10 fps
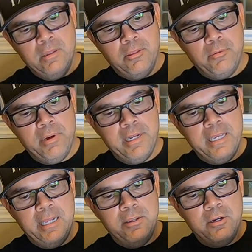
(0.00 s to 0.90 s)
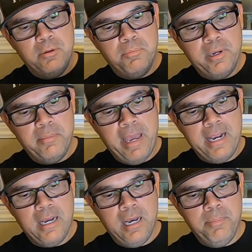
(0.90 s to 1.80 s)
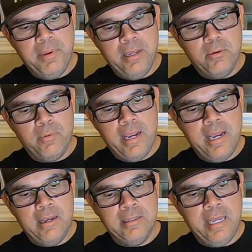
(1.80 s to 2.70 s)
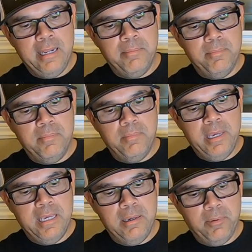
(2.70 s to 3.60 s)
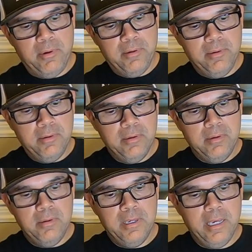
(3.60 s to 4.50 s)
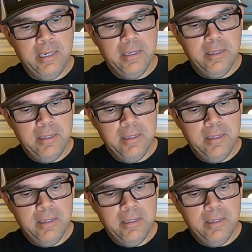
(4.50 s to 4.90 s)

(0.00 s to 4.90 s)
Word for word: thread again and you're gonna bring it back up and around that big keeper, okay?